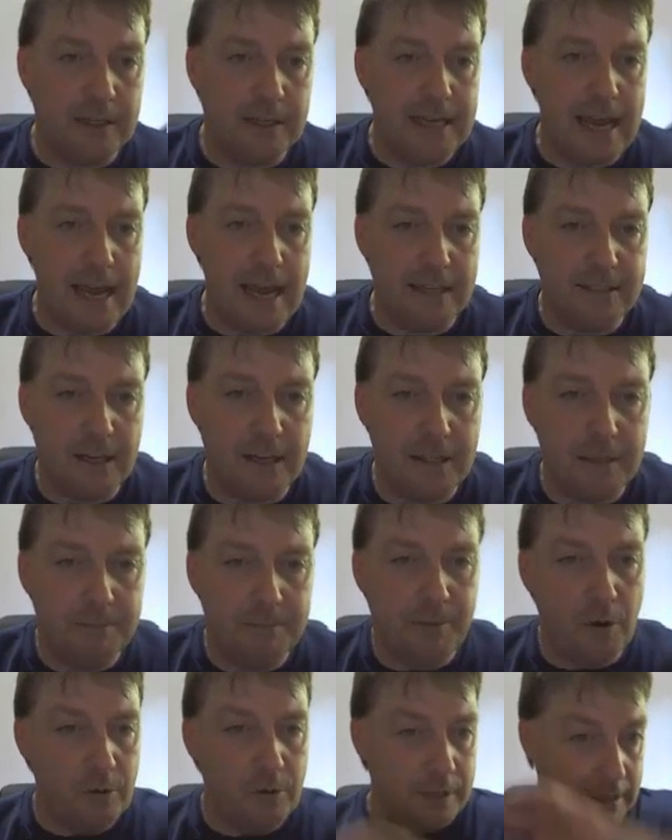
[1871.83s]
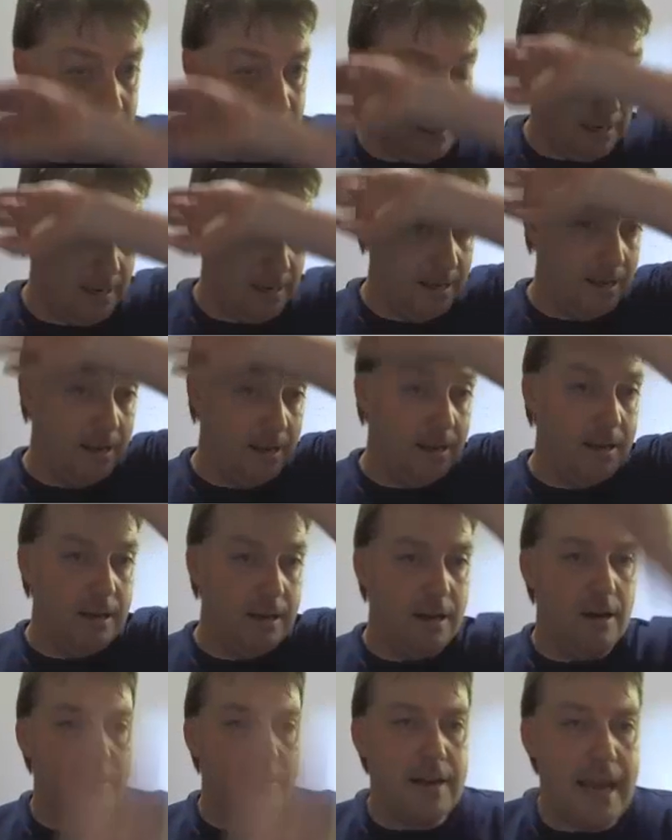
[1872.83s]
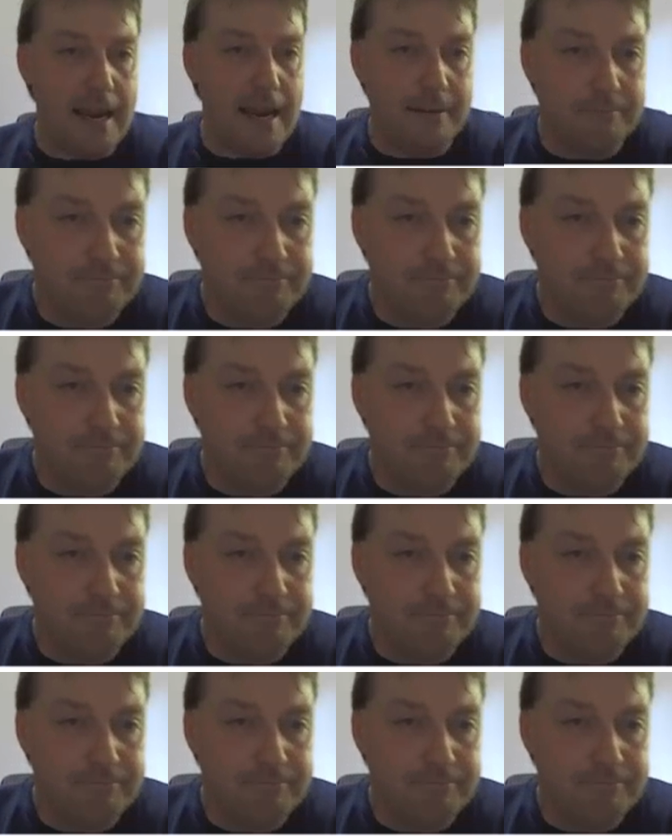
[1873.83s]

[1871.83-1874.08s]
yeah, it's on the bonus. Okay.